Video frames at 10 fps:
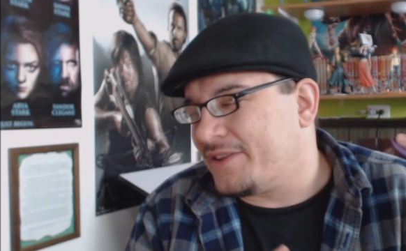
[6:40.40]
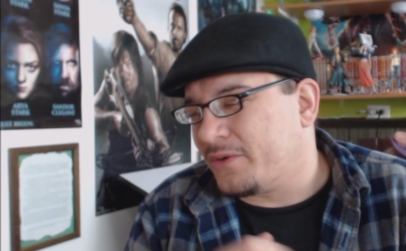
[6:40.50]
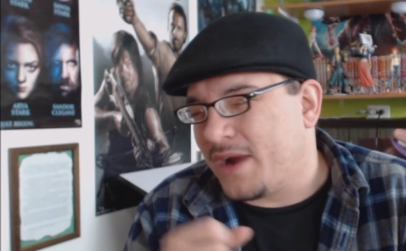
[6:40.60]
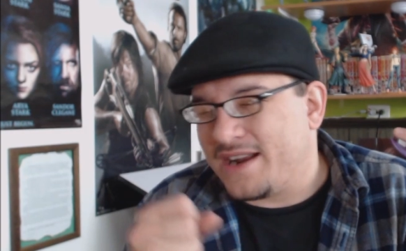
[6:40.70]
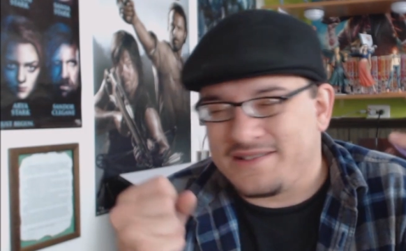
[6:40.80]
Speaker 1: got,
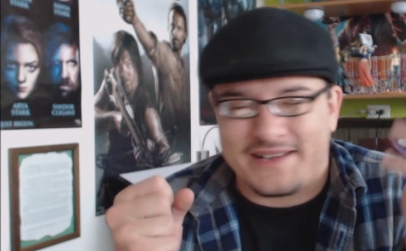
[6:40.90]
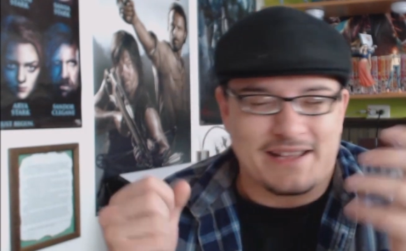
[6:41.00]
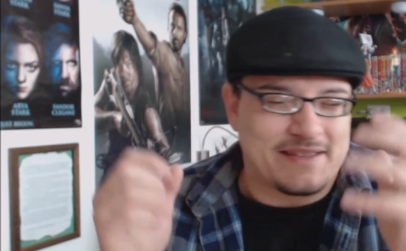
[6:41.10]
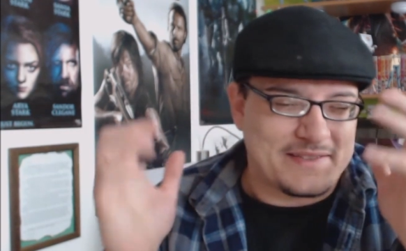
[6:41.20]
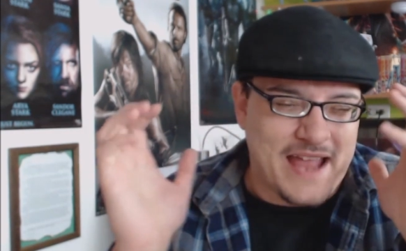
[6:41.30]
their riders
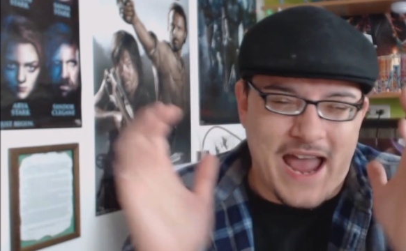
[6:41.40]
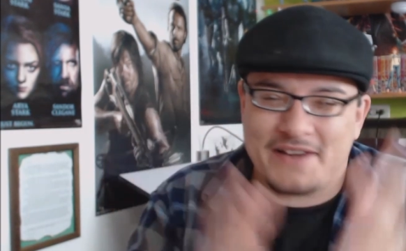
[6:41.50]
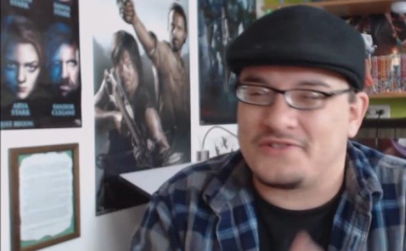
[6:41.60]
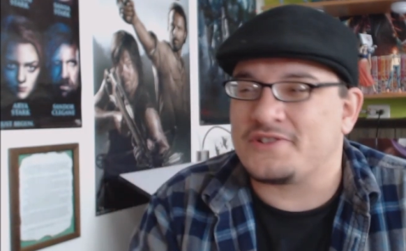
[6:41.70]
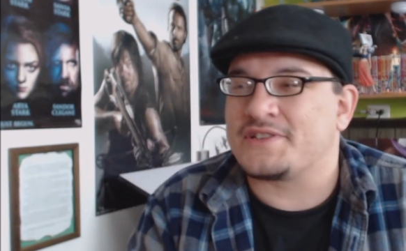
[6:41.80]
got these
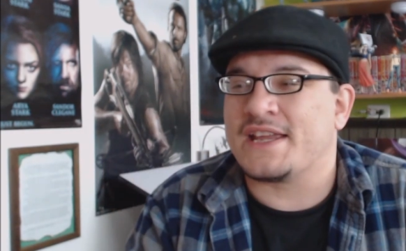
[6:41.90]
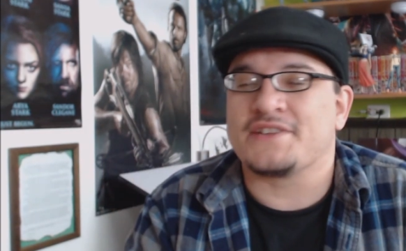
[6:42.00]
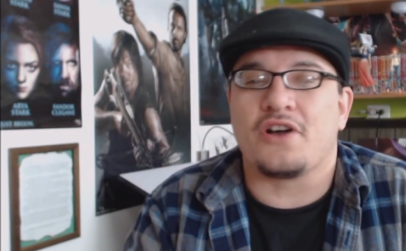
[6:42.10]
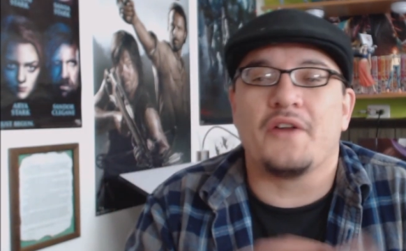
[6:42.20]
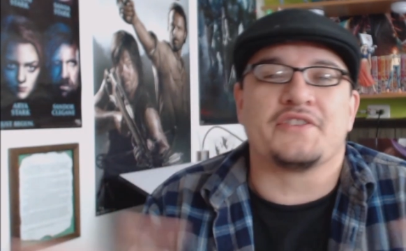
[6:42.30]
oxygen
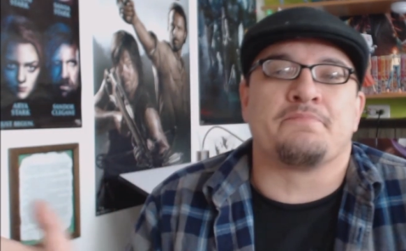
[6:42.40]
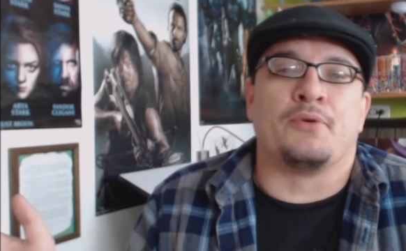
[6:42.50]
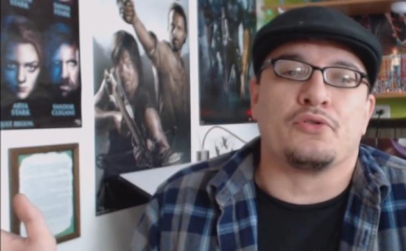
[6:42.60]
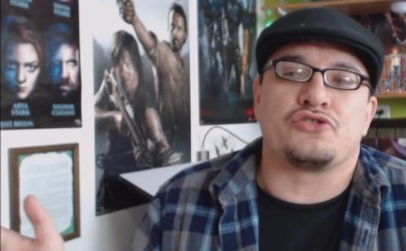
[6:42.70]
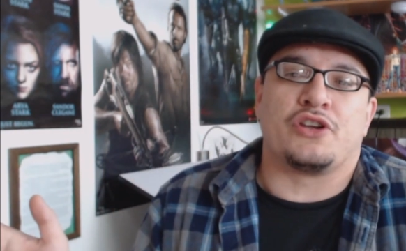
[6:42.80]
tanks, all this
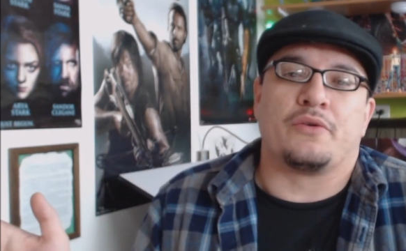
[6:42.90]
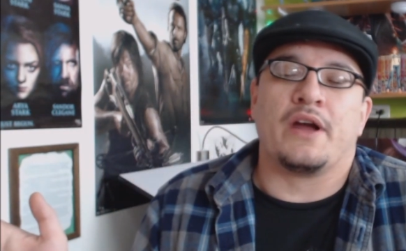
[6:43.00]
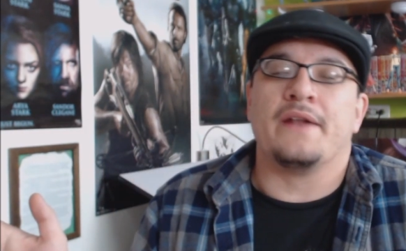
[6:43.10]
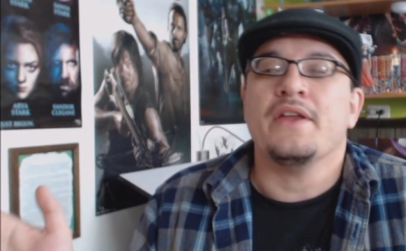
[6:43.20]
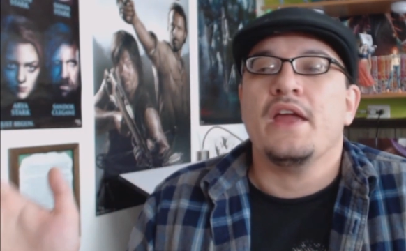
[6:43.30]
bullshit,
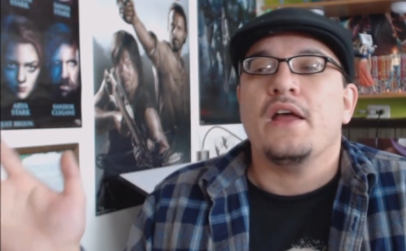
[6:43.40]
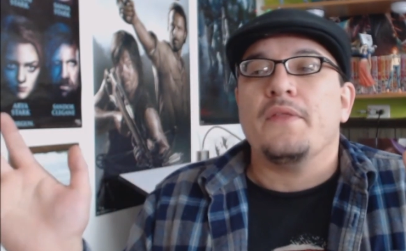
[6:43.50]
right?